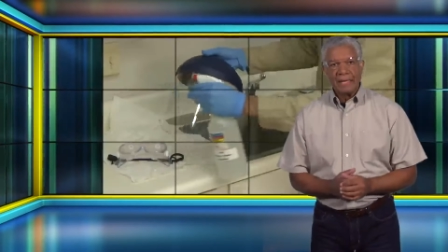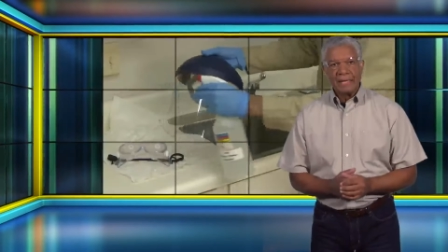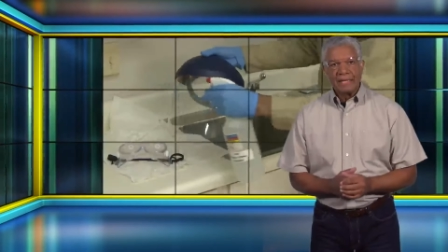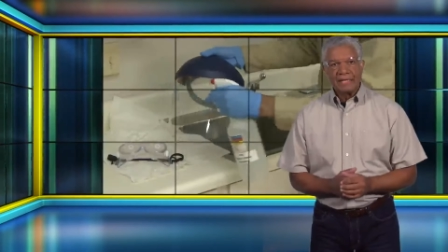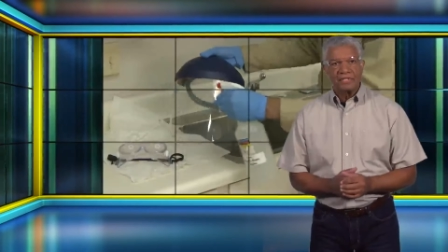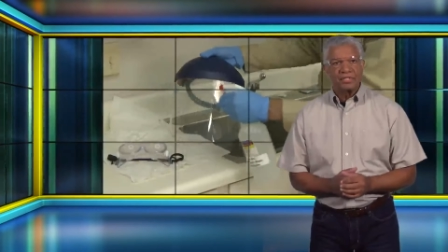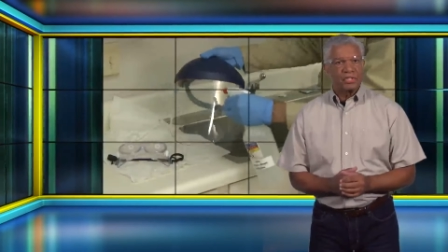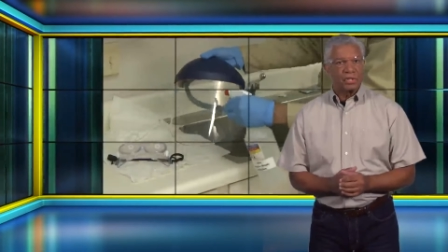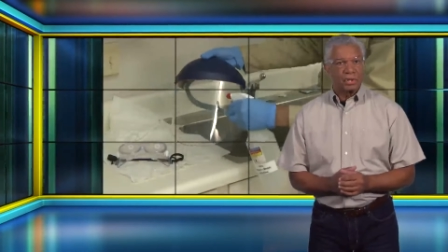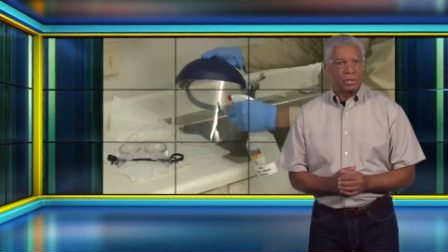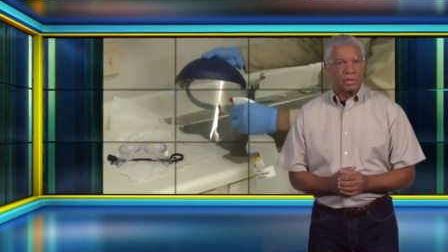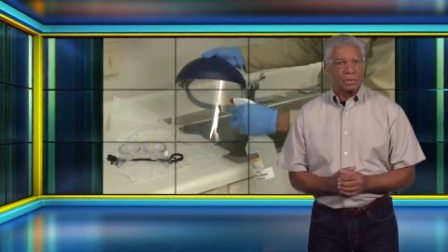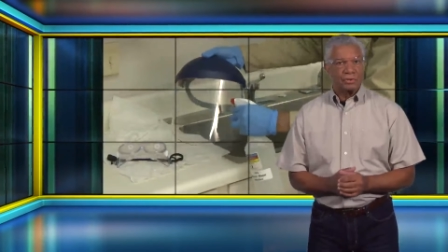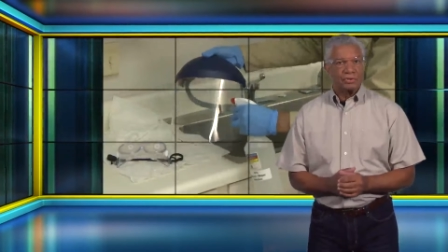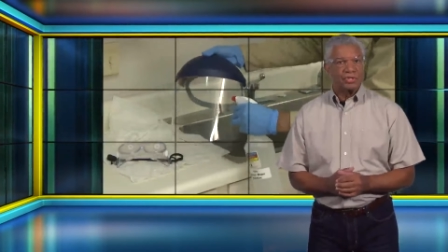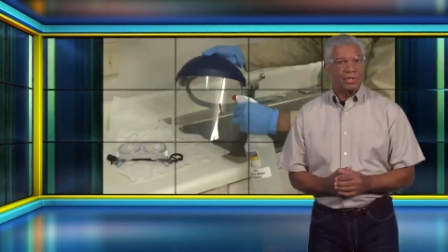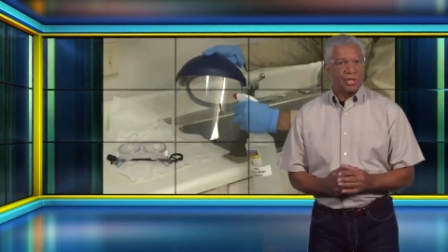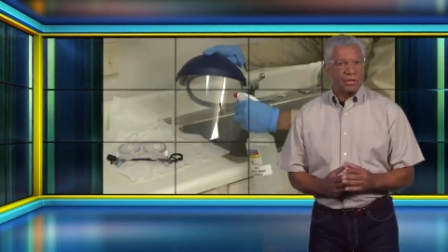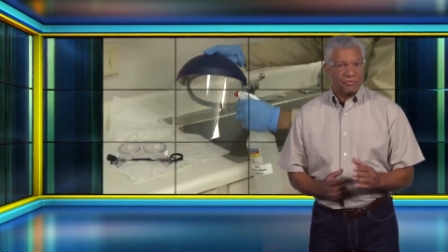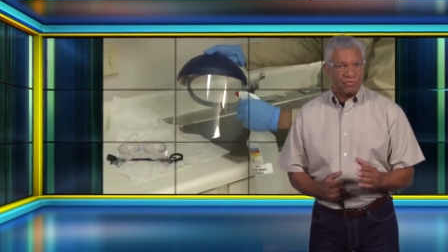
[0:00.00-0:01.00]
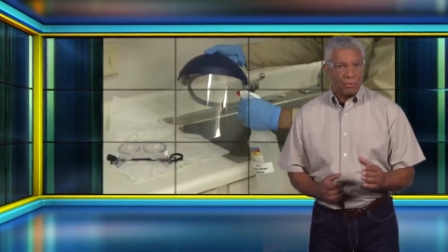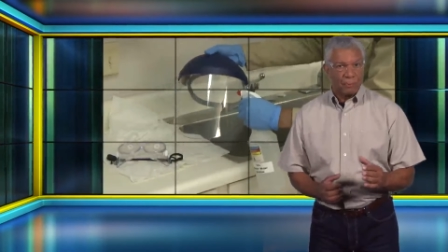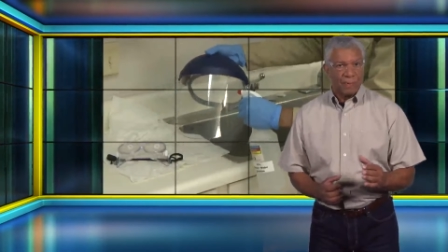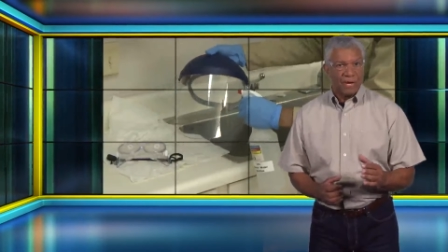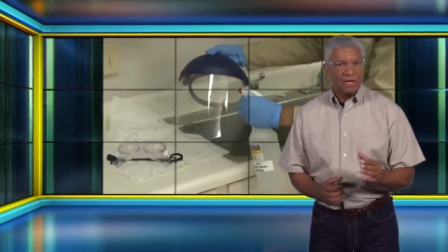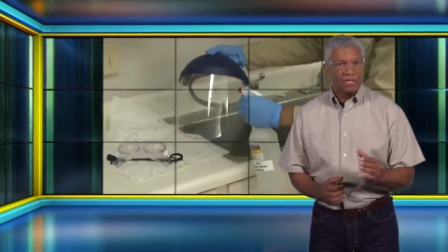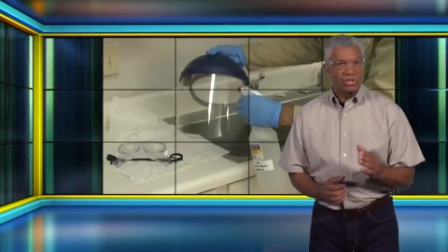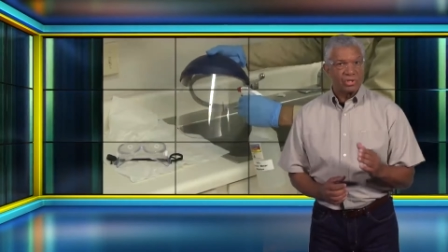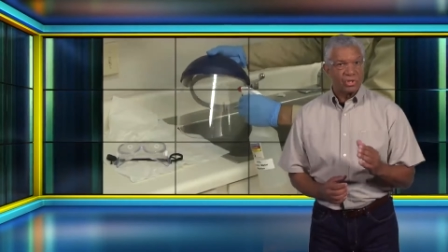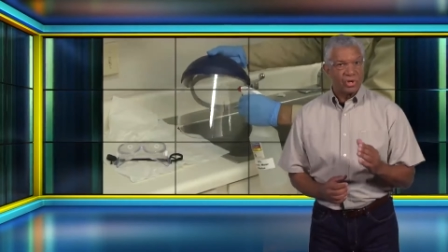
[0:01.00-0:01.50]
This includes
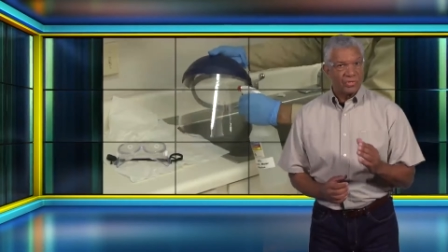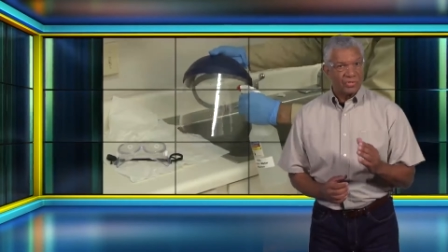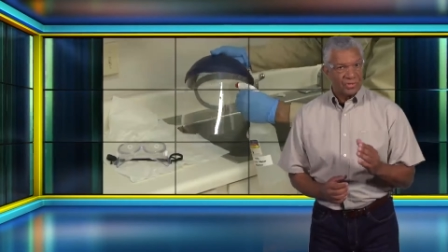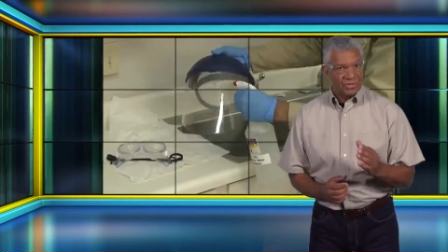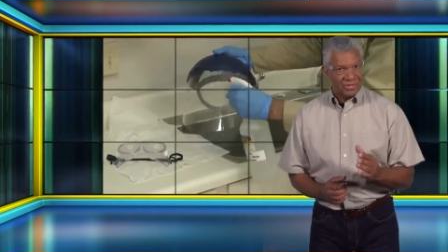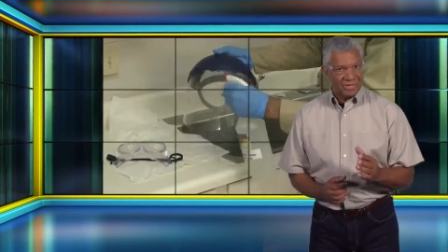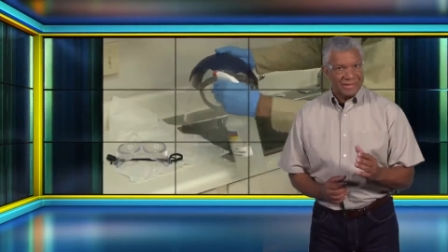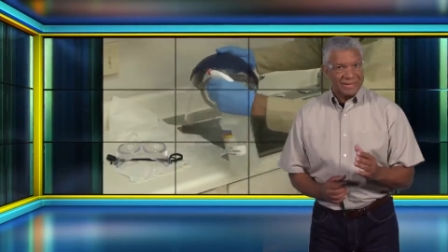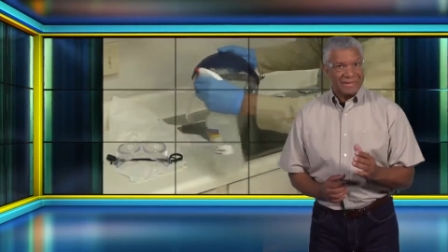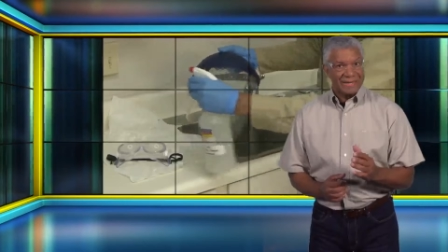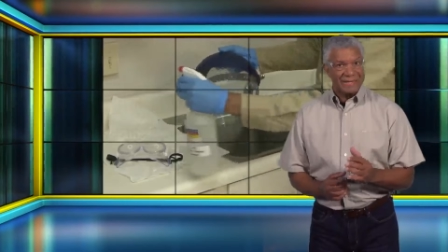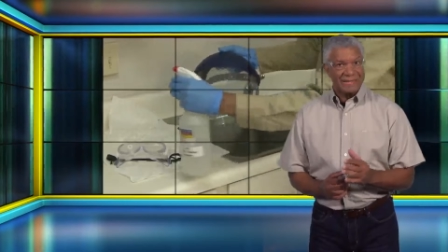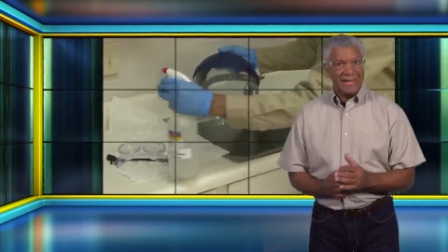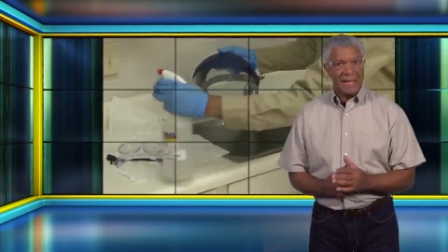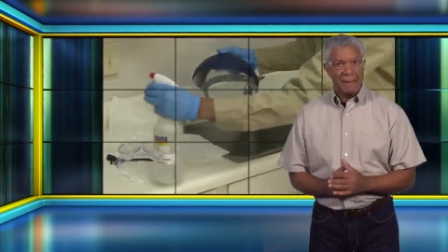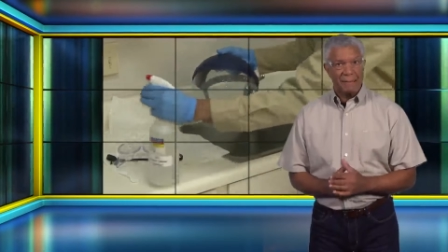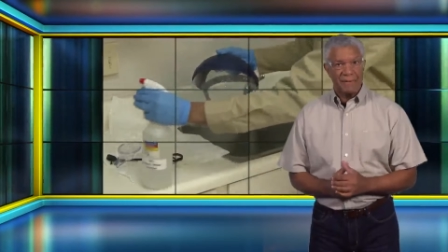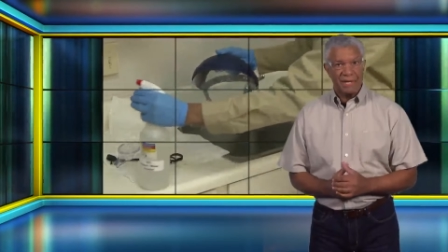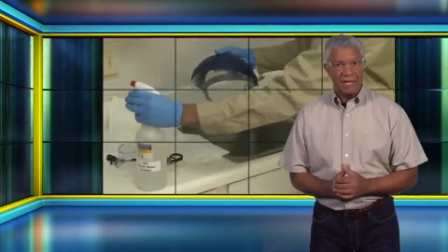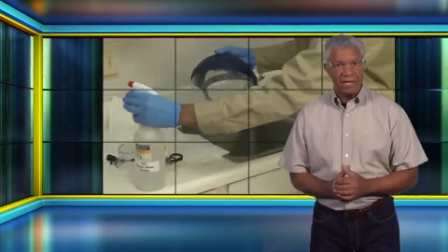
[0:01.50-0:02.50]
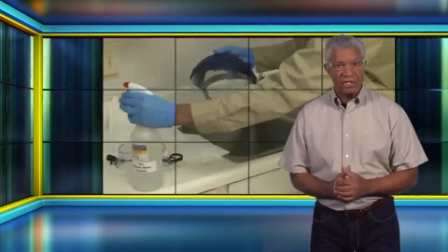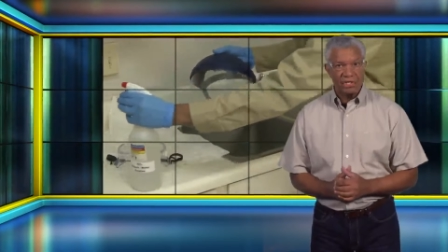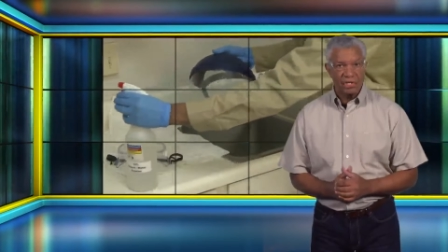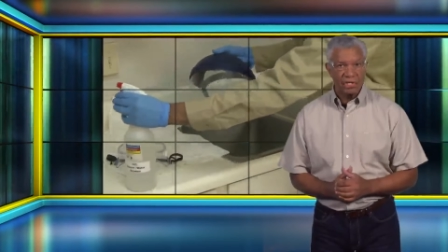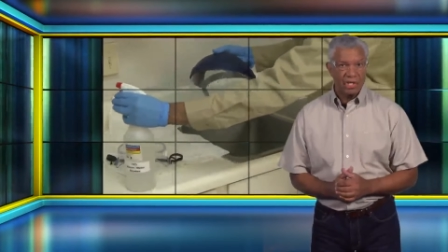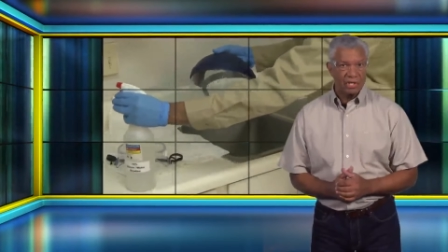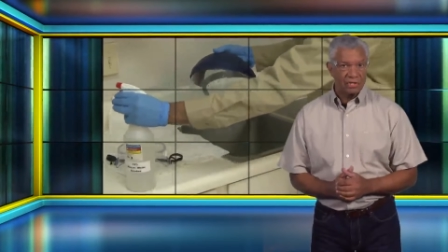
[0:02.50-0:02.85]
information on the decontamination